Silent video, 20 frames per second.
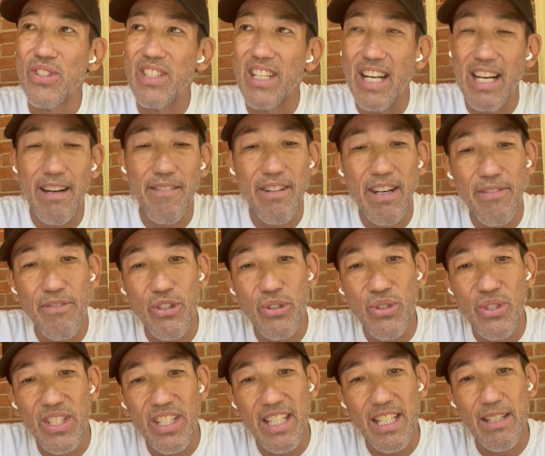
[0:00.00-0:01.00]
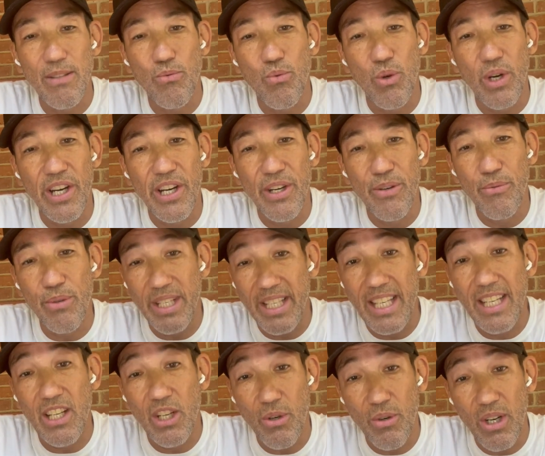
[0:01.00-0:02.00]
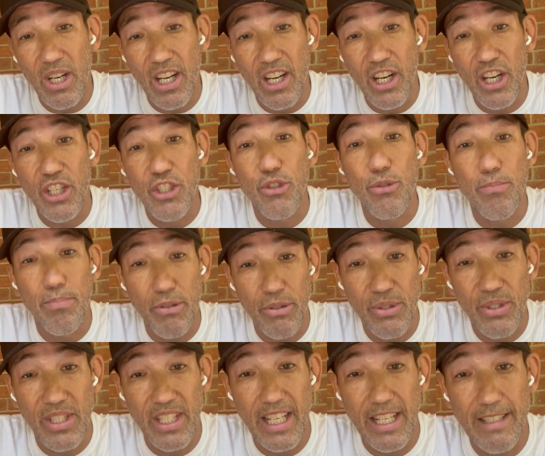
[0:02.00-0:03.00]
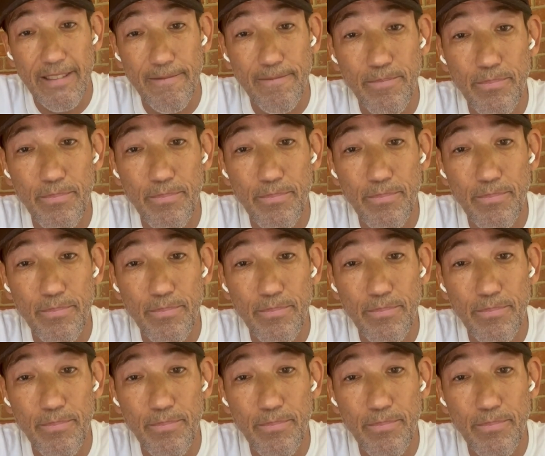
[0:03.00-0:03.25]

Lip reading: that I've ever seen where we can go 100%.